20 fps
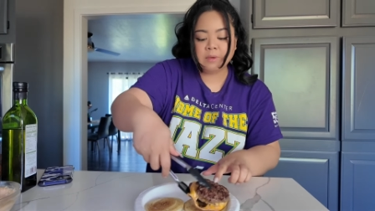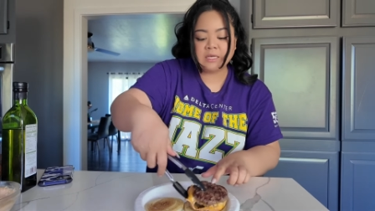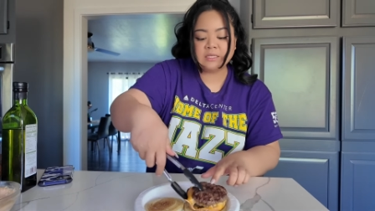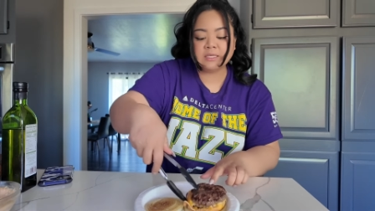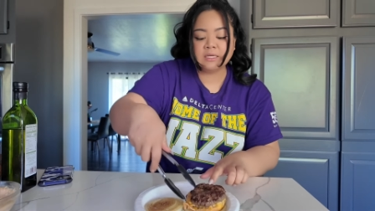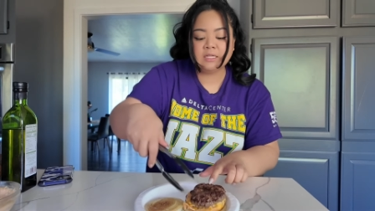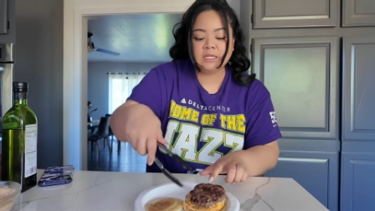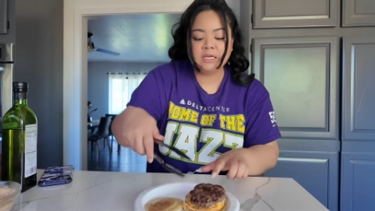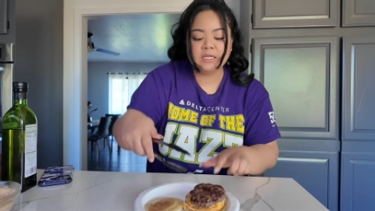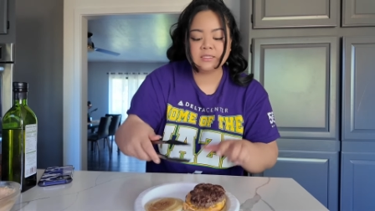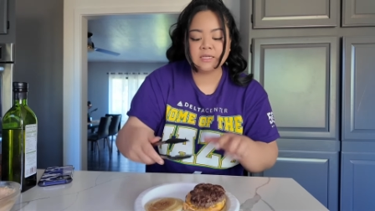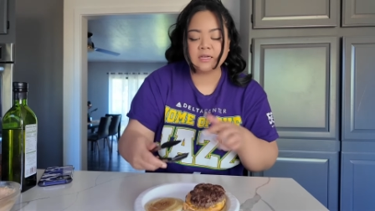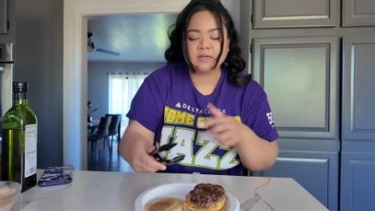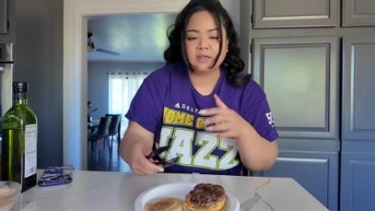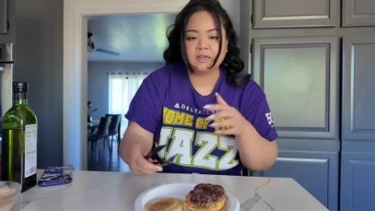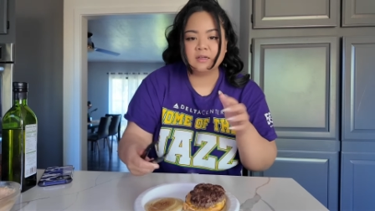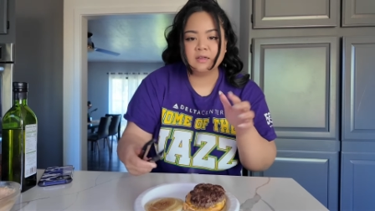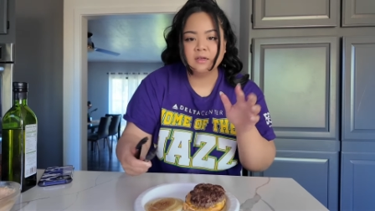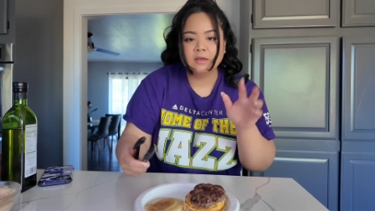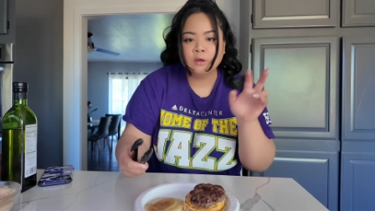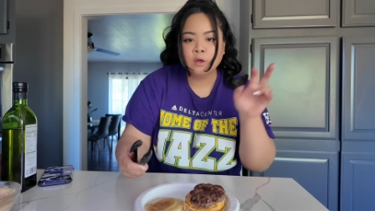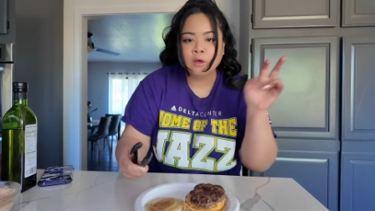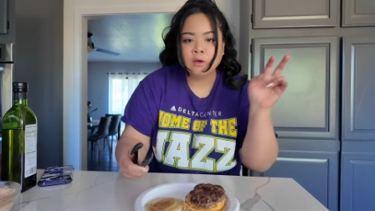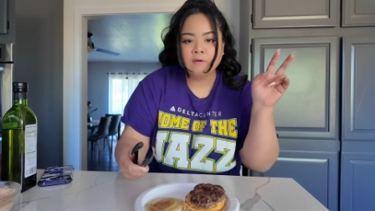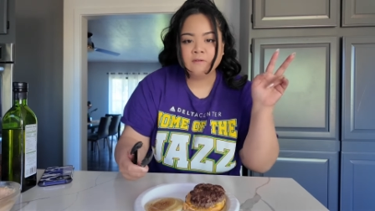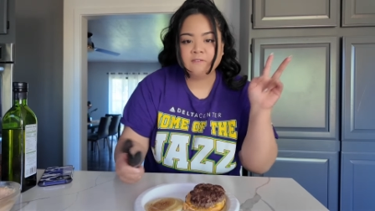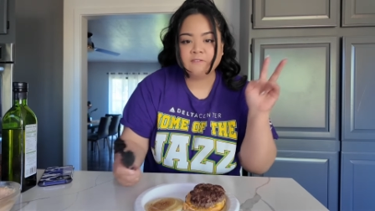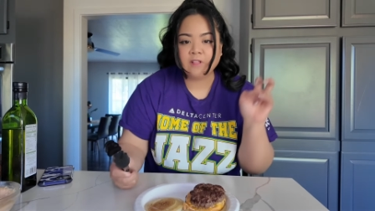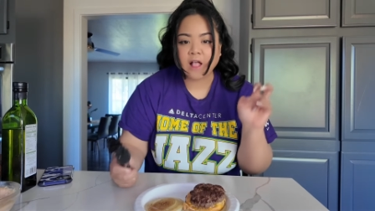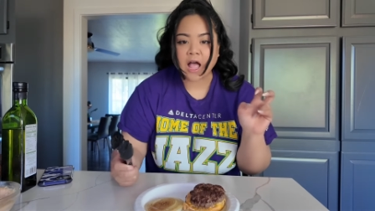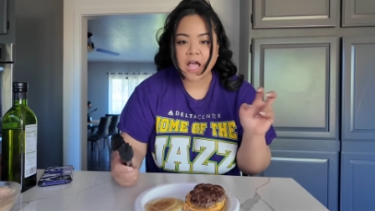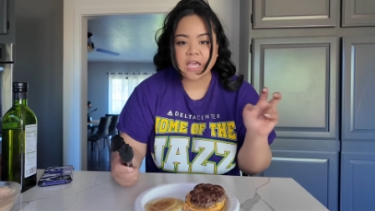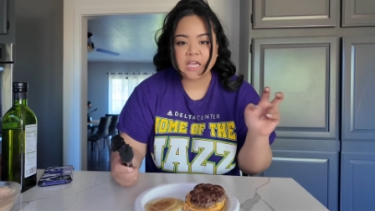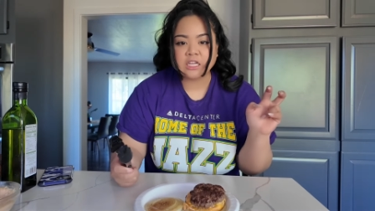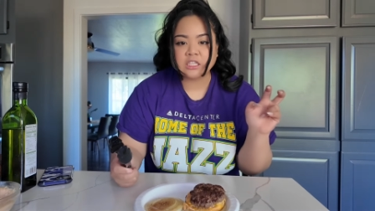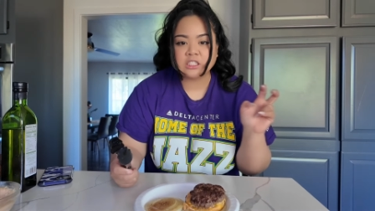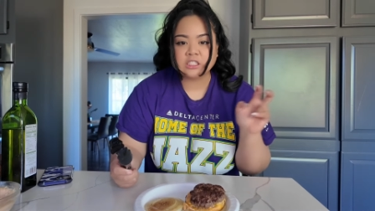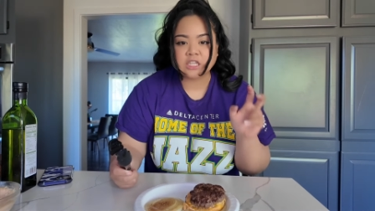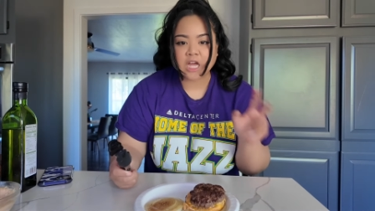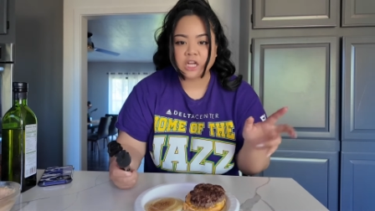Basically, it's like a
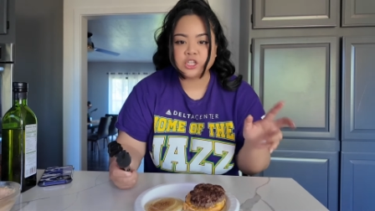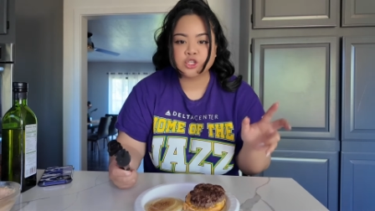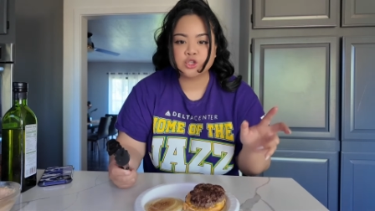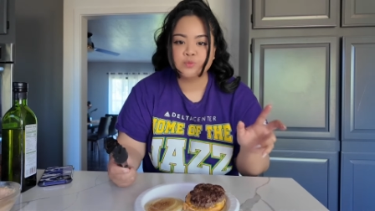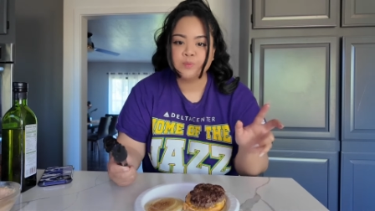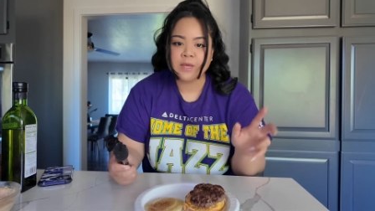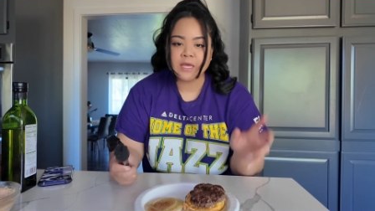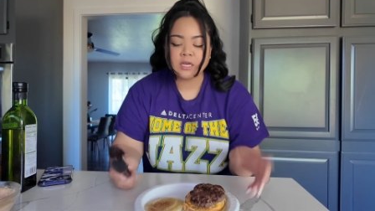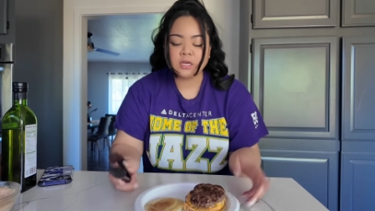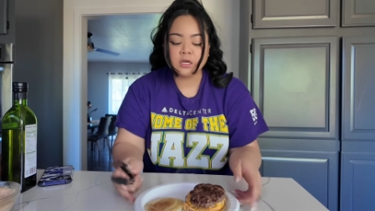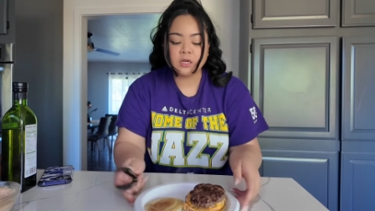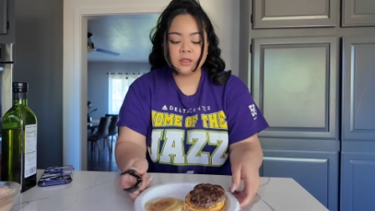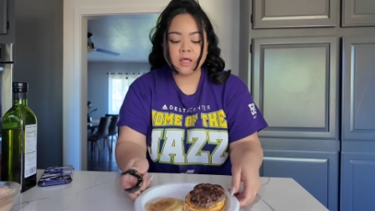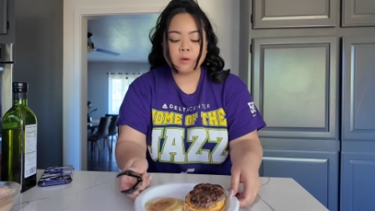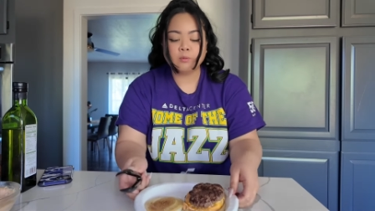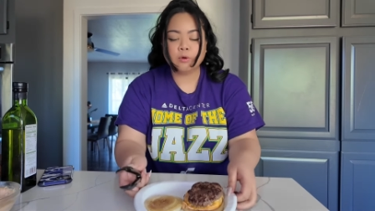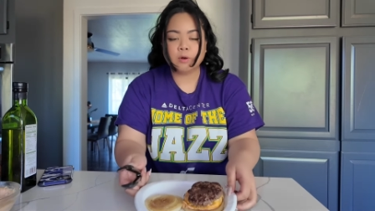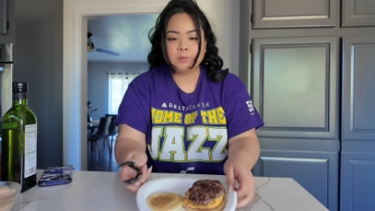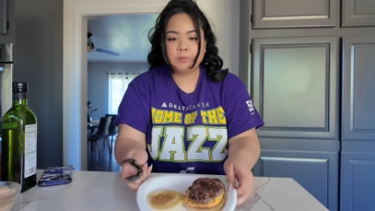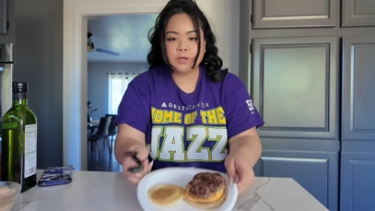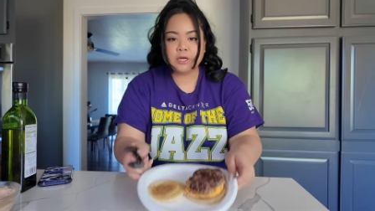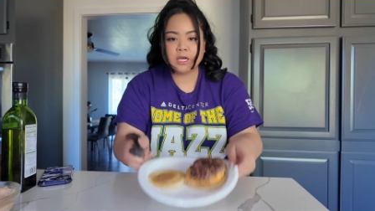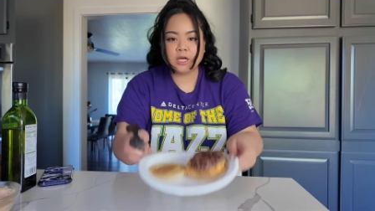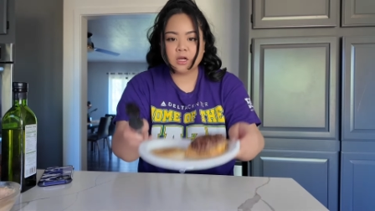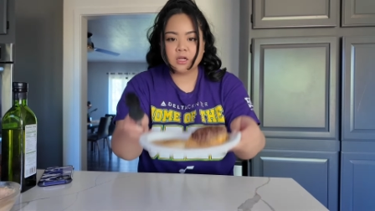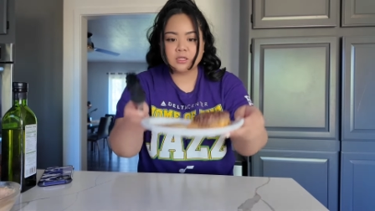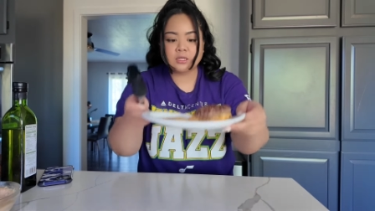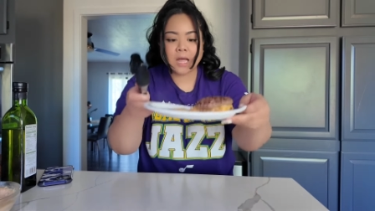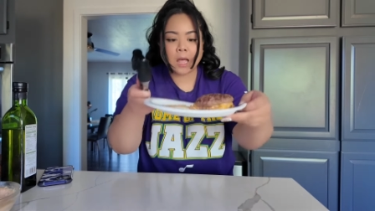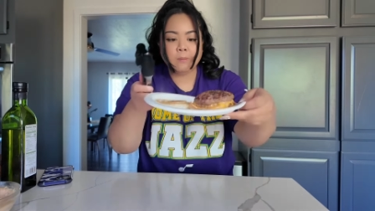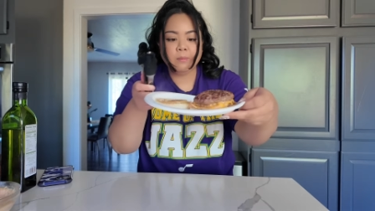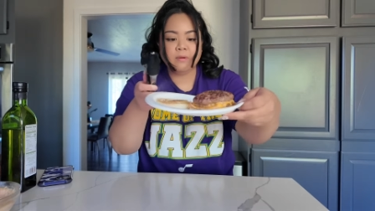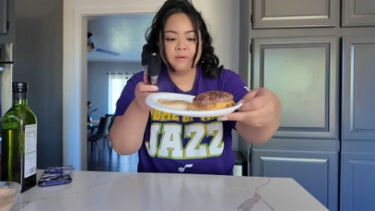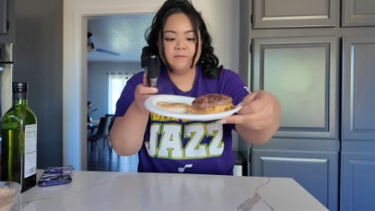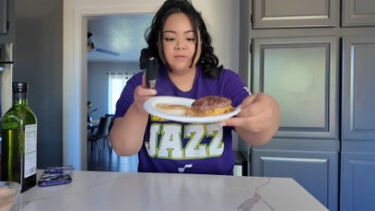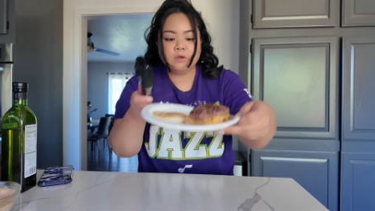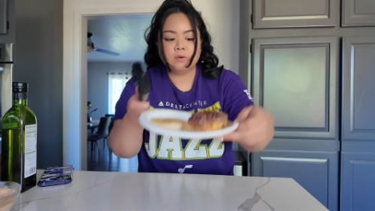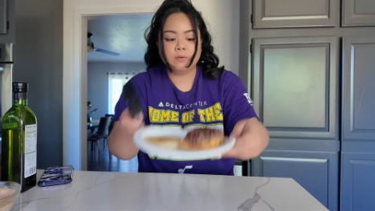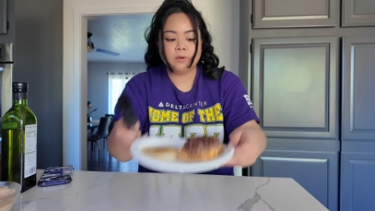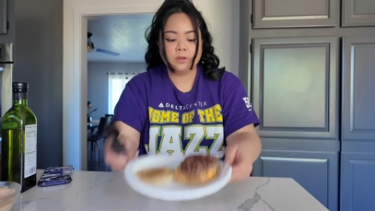flying Dutchman that we're putting on top
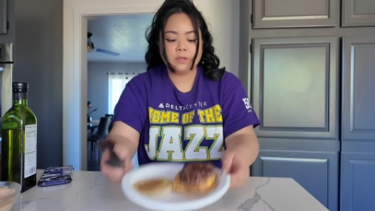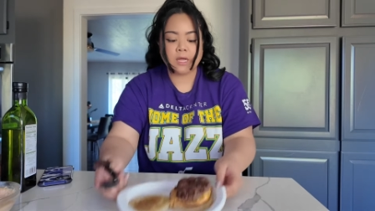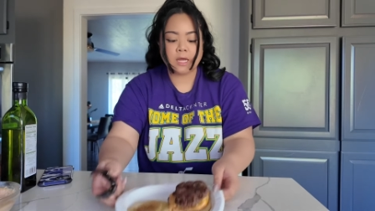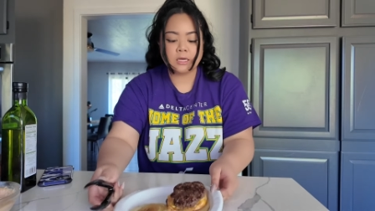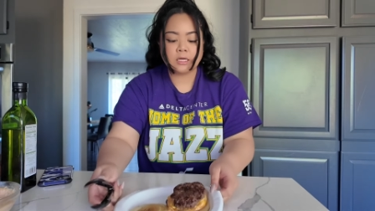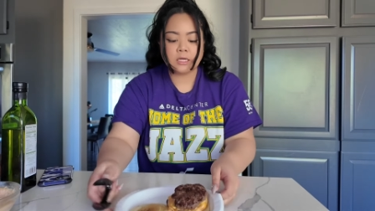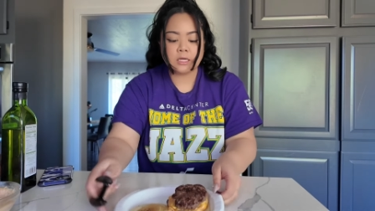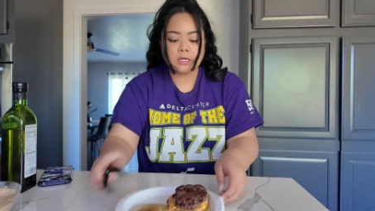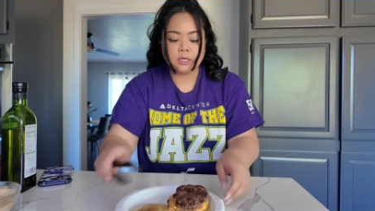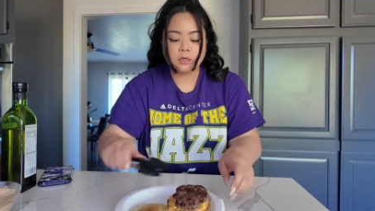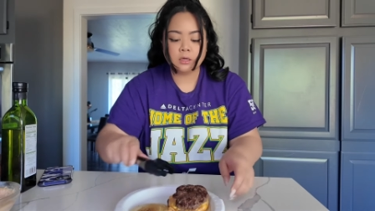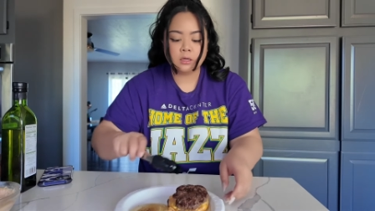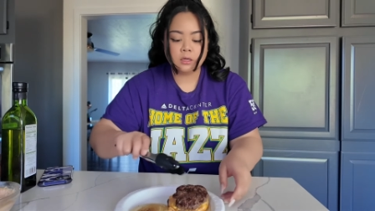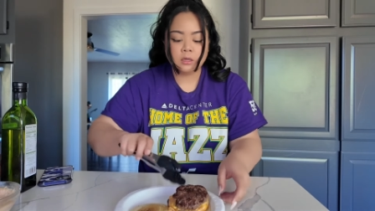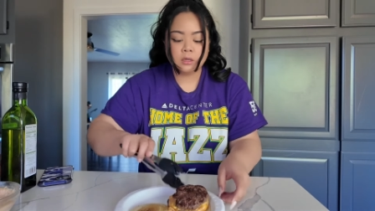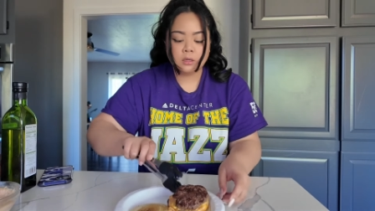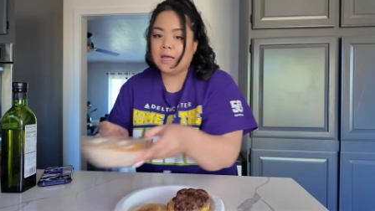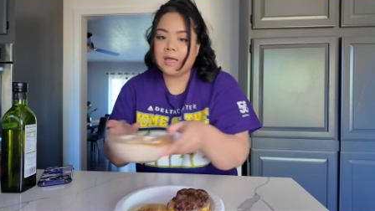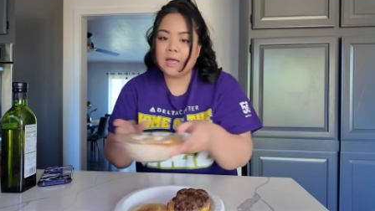of the grilled onion.